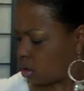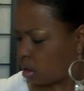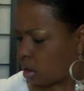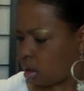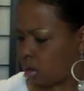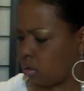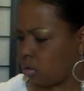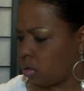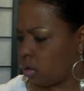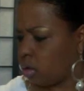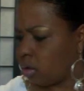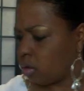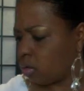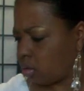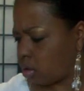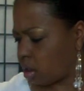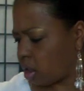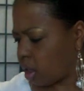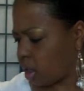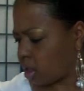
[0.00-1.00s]
I don't know.
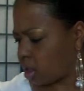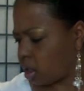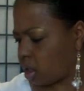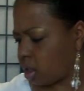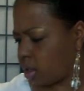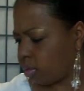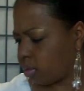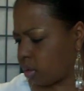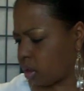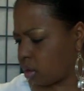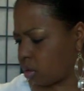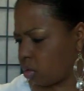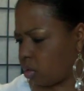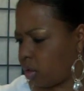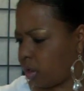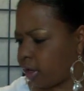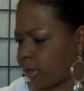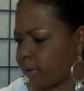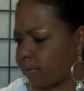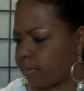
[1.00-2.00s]
I had to get up there
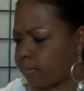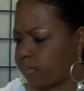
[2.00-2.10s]
quick.